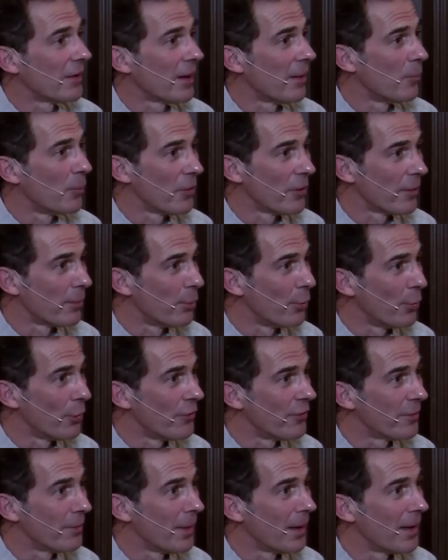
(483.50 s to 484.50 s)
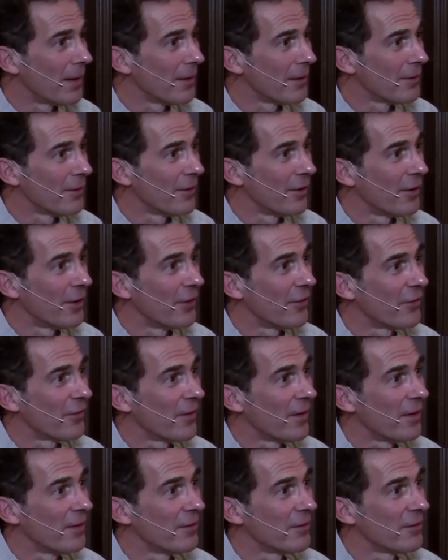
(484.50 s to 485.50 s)
come with a broad smile on its
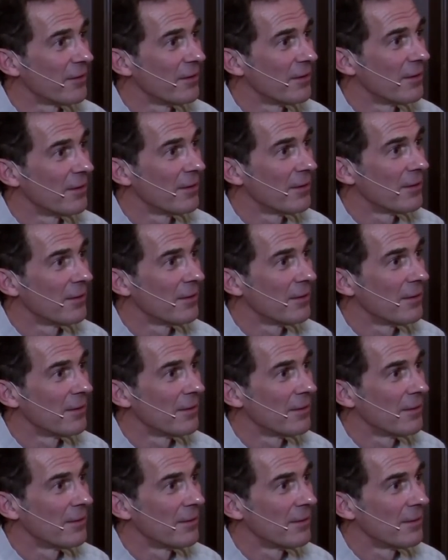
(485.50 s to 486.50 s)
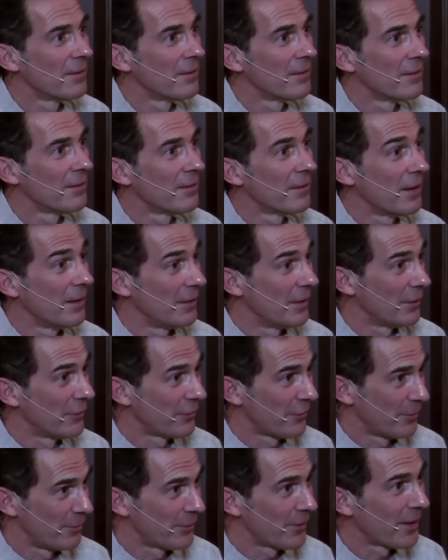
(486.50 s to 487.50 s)
face. It does
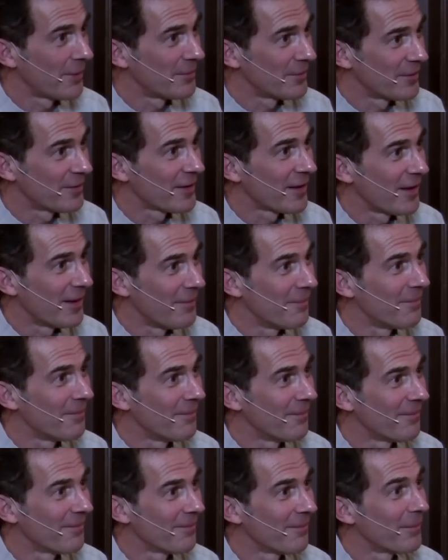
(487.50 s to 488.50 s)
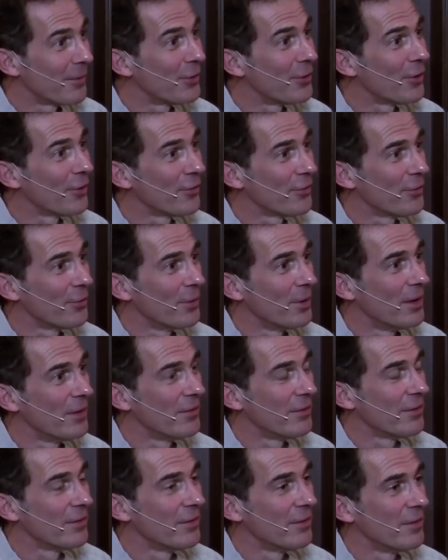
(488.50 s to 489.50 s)
from time to time, but not
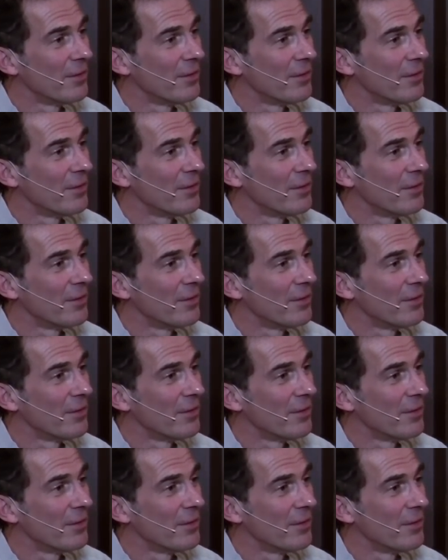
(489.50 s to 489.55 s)
always.